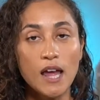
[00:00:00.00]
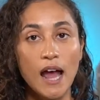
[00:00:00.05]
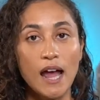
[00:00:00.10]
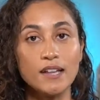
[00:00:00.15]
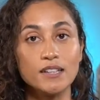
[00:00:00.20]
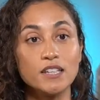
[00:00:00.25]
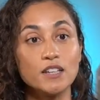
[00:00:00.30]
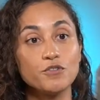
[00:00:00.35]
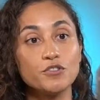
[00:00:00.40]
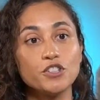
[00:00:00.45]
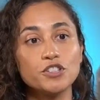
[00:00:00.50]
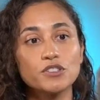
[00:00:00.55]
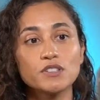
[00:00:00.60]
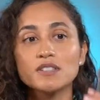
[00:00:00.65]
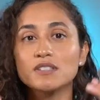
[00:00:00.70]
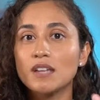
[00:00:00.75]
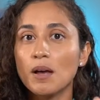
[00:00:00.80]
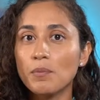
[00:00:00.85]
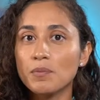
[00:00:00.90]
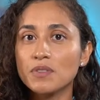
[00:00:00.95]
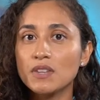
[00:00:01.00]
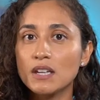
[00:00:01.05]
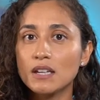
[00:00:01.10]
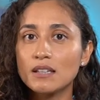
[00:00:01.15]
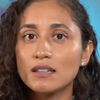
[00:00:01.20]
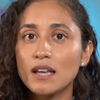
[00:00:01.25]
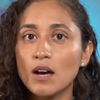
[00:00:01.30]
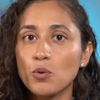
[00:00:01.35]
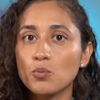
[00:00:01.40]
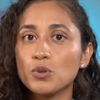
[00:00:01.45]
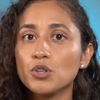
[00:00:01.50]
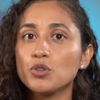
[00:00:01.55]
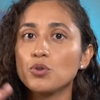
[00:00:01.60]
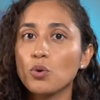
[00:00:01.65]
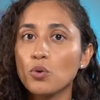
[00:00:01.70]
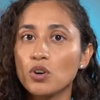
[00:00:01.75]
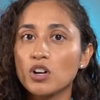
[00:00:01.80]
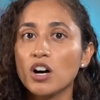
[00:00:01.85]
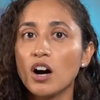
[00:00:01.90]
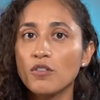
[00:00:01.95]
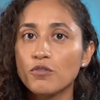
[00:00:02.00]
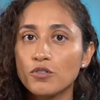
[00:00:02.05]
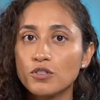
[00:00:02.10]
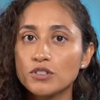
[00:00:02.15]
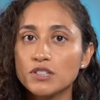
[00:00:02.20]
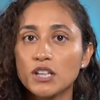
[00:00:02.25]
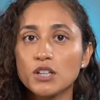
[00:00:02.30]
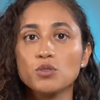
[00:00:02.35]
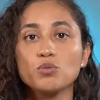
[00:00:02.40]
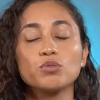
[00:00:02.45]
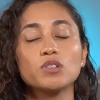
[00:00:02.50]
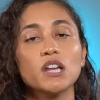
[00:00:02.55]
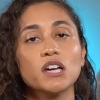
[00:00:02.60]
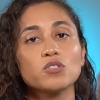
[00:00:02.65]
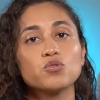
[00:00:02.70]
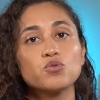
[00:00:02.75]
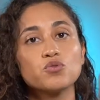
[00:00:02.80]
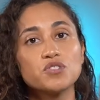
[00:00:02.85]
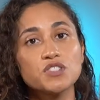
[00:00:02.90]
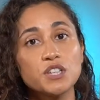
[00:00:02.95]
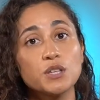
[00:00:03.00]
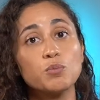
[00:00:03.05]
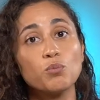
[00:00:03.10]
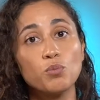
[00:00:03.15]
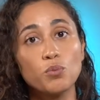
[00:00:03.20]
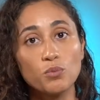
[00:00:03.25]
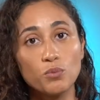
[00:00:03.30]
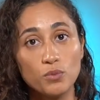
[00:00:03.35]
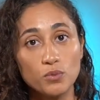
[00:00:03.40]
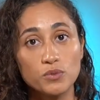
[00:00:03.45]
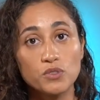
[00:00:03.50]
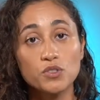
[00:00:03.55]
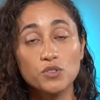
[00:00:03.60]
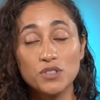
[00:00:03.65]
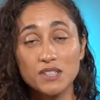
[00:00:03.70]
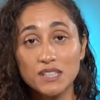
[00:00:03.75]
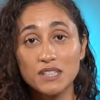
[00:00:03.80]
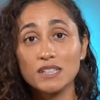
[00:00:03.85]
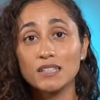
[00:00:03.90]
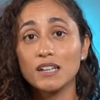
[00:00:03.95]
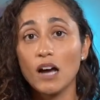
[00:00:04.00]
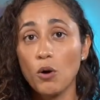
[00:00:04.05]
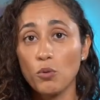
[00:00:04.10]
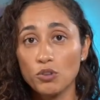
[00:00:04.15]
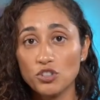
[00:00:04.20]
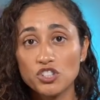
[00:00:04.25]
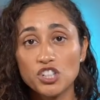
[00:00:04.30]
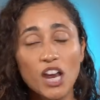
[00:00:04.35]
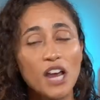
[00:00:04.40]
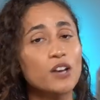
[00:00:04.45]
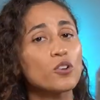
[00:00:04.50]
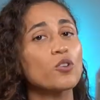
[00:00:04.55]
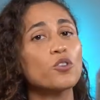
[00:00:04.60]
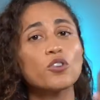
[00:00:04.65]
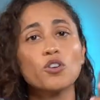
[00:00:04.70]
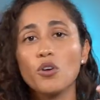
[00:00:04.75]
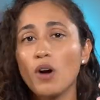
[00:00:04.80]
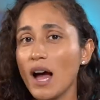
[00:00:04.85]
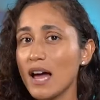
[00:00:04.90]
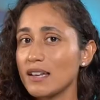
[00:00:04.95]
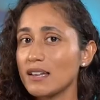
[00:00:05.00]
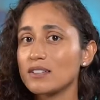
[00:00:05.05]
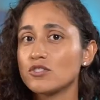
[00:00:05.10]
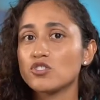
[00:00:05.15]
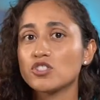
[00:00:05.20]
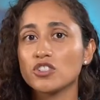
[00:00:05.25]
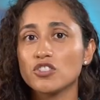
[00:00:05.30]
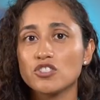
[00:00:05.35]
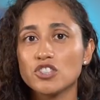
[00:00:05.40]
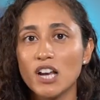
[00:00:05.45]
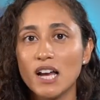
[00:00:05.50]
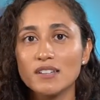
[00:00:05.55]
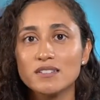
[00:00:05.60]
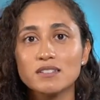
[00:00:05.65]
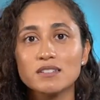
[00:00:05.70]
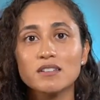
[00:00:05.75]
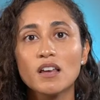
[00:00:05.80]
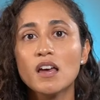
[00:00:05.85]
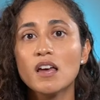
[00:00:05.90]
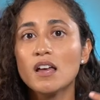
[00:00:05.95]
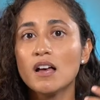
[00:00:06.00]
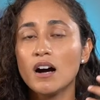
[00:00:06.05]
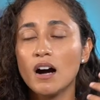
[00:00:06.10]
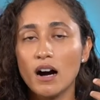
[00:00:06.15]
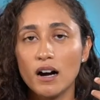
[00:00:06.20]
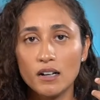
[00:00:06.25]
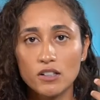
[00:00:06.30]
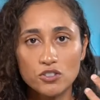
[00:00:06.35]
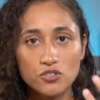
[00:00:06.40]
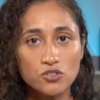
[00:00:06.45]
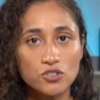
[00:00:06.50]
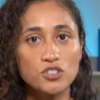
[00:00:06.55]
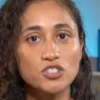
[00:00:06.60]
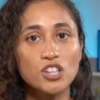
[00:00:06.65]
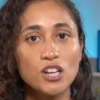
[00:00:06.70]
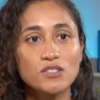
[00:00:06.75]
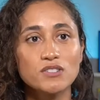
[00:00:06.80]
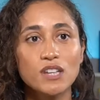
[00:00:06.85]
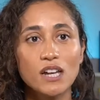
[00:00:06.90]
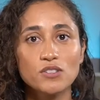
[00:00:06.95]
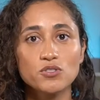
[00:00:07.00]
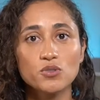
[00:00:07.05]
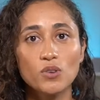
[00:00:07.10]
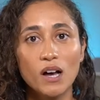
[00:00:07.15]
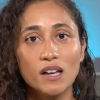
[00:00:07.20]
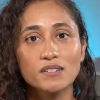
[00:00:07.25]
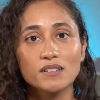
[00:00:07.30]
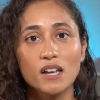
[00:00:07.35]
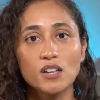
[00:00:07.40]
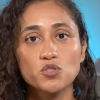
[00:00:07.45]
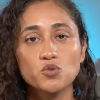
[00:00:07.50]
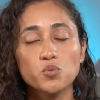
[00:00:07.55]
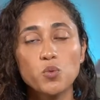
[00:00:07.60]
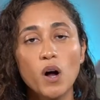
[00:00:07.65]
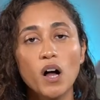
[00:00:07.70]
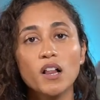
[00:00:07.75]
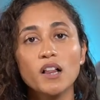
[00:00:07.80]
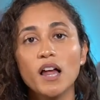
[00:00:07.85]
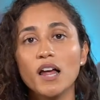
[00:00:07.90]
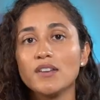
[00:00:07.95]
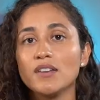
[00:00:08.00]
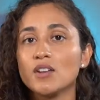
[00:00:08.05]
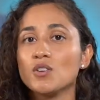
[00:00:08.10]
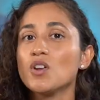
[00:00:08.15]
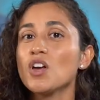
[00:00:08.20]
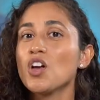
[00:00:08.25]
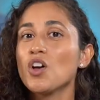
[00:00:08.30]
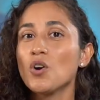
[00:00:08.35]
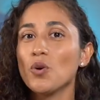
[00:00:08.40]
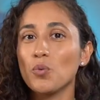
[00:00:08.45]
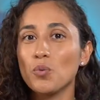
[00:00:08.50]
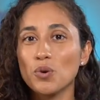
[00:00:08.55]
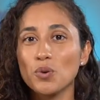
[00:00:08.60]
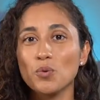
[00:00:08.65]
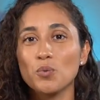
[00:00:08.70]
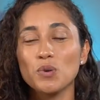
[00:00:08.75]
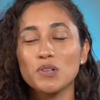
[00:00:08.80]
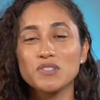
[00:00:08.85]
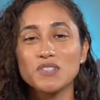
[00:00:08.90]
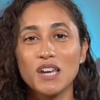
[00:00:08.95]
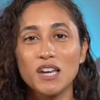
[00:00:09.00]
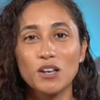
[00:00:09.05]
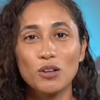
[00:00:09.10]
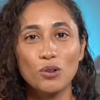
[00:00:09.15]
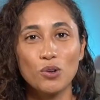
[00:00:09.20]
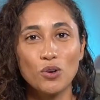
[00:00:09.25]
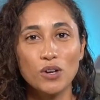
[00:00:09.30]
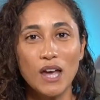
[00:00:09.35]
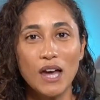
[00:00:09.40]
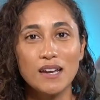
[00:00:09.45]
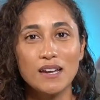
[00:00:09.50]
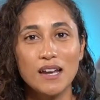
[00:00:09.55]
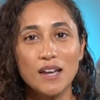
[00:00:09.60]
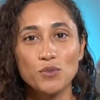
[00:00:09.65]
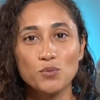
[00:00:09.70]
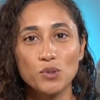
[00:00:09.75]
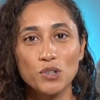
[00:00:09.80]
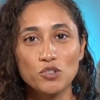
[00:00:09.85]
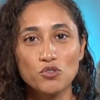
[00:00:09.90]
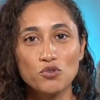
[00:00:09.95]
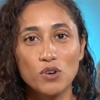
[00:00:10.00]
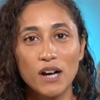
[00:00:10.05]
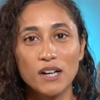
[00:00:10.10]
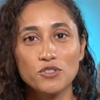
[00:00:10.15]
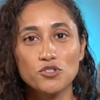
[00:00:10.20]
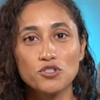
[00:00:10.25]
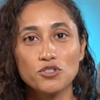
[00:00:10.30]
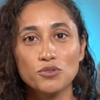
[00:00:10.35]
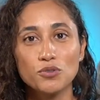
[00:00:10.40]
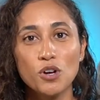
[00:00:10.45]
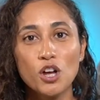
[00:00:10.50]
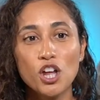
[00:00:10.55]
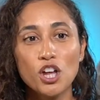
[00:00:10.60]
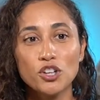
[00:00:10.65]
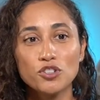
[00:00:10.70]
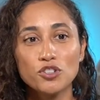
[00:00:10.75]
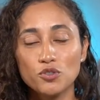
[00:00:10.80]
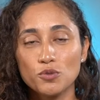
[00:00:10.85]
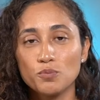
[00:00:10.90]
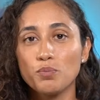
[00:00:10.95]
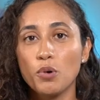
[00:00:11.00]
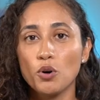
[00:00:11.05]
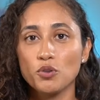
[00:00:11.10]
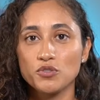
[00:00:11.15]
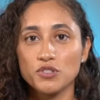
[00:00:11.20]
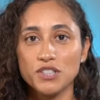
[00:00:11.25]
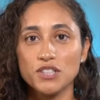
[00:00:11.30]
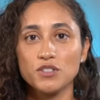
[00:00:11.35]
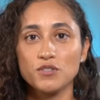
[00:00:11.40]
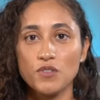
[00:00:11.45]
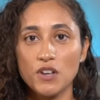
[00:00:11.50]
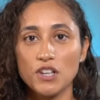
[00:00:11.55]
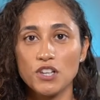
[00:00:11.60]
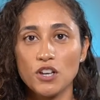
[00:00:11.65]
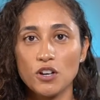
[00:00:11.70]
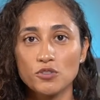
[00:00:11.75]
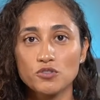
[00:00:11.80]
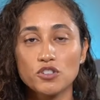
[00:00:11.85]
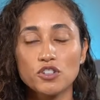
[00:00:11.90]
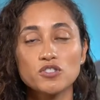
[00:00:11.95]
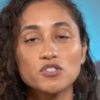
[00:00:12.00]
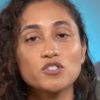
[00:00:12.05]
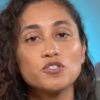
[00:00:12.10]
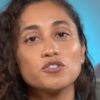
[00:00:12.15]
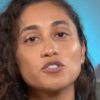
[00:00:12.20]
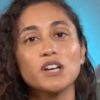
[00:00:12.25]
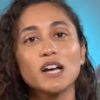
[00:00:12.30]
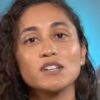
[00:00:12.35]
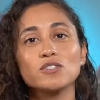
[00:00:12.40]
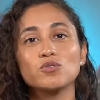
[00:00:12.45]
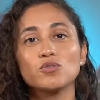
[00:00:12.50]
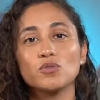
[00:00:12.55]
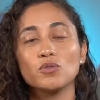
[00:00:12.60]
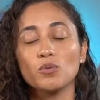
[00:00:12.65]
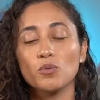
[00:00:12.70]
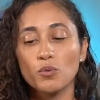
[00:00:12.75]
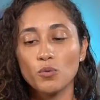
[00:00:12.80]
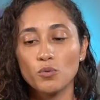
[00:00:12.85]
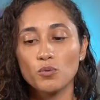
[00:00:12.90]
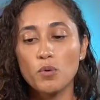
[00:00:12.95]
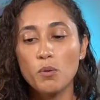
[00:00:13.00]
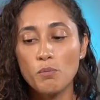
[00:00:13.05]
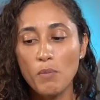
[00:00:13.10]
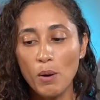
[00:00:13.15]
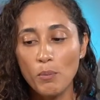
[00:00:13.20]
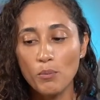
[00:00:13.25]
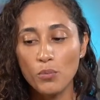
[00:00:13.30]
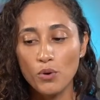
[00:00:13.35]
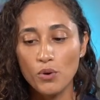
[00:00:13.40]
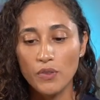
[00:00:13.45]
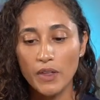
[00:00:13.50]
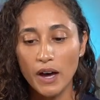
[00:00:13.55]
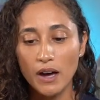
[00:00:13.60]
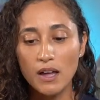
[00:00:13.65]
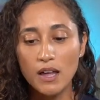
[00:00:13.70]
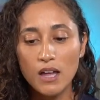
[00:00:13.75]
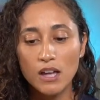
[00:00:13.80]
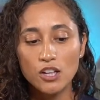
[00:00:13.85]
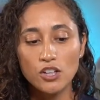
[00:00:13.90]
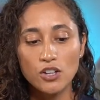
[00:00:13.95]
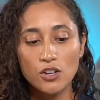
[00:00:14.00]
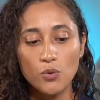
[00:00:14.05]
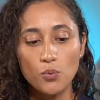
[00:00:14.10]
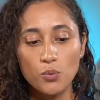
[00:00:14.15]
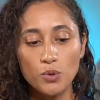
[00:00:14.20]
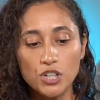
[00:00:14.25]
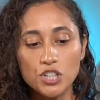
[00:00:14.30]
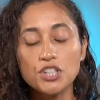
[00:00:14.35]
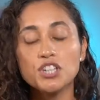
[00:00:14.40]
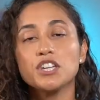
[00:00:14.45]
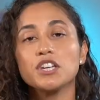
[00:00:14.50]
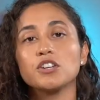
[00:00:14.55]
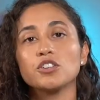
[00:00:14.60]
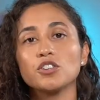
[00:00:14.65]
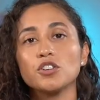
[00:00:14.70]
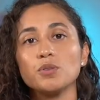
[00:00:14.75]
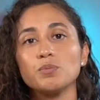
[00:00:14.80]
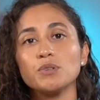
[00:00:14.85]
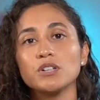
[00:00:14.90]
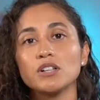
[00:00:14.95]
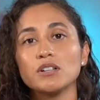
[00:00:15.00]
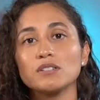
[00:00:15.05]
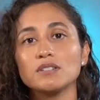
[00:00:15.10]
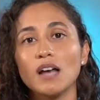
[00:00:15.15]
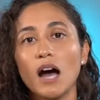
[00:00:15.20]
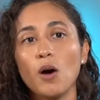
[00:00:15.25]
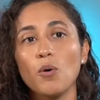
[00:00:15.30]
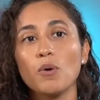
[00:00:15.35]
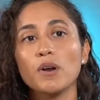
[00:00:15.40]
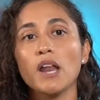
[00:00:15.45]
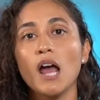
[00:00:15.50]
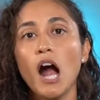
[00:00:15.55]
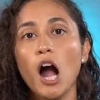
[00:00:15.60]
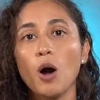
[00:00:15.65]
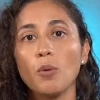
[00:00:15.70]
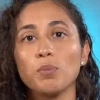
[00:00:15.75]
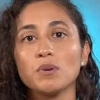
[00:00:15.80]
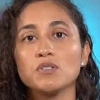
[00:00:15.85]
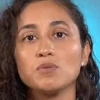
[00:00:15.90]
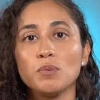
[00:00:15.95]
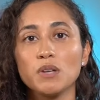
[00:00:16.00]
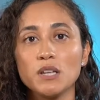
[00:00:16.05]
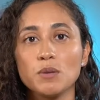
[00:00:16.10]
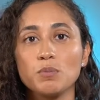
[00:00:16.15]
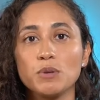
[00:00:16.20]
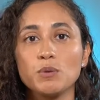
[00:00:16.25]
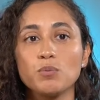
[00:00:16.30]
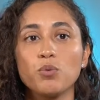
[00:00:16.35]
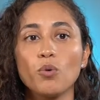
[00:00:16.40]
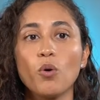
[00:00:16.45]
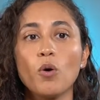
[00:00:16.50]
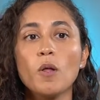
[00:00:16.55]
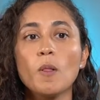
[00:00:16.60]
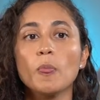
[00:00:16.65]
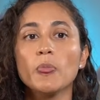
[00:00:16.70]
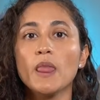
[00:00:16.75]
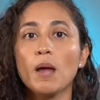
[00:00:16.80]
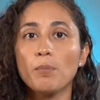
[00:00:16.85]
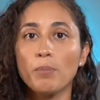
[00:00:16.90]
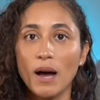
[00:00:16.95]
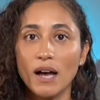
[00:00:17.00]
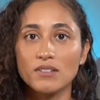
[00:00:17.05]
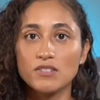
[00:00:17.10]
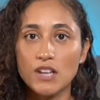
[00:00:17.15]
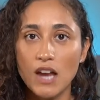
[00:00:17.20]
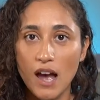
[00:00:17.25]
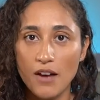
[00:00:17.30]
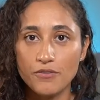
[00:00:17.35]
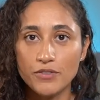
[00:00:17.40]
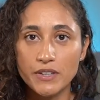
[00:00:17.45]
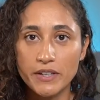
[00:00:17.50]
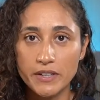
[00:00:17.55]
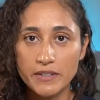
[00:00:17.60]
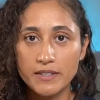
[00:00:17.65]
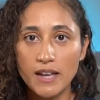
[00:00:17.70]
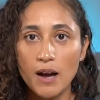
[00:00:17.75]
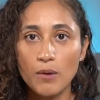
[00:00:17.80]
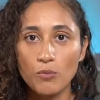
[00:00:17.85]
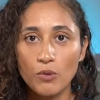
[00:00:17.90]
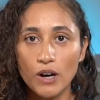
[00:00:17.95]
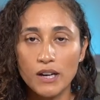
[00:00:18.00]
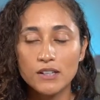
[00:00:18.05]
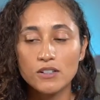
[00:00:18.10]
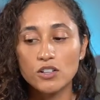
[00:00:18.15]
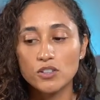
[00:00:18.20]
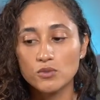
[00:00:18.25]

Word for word: And if there's something that we don't cover that you would like to see in our channel, go ahead and suggest that to us as well, and then we'll take a look at it and we'll try to post these videos, because you guys remember that we're here because I want to help as many people pass the FE exam, right?